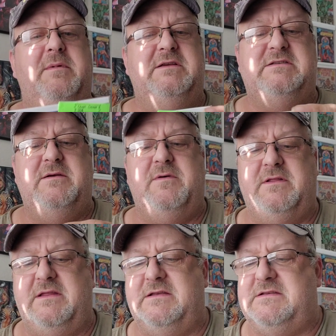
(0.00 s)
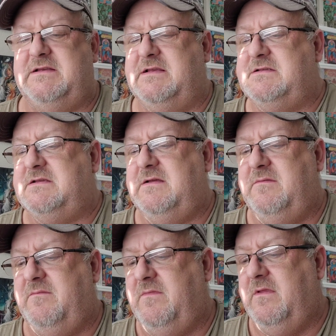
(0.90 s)
Let me see what this is.
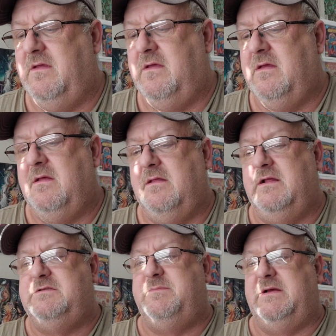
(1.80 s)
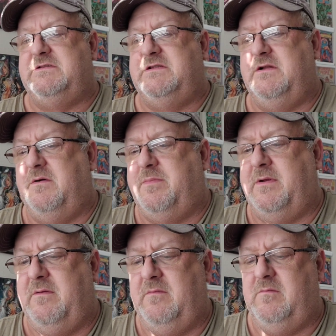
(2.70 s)
Let's bust it
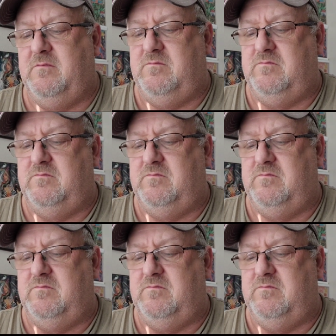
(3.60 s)
open.